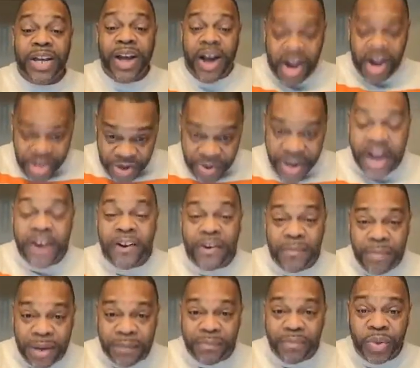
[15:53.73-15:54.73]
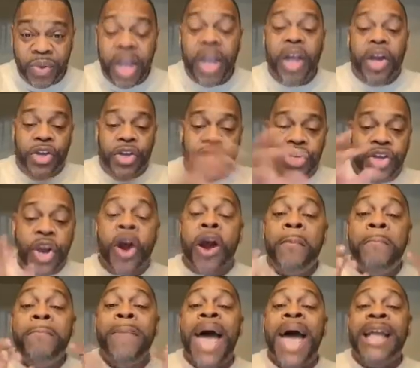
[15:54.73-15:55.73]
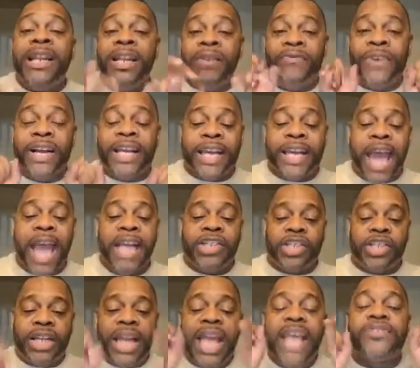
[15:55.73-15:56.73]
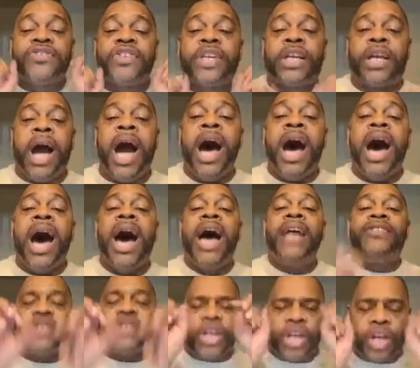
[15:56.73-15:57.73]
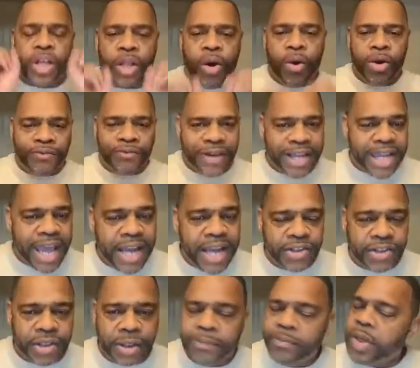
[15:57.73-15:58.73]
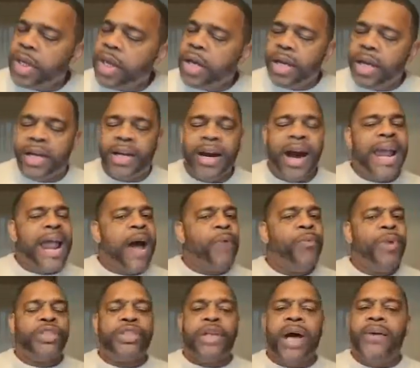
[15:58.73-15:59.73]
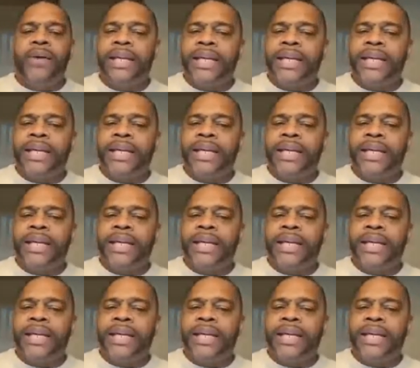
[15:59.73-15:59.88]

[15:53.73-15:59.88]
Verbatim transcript: Are you hearing me? Your magnification is God's glorification. God, I wish y'all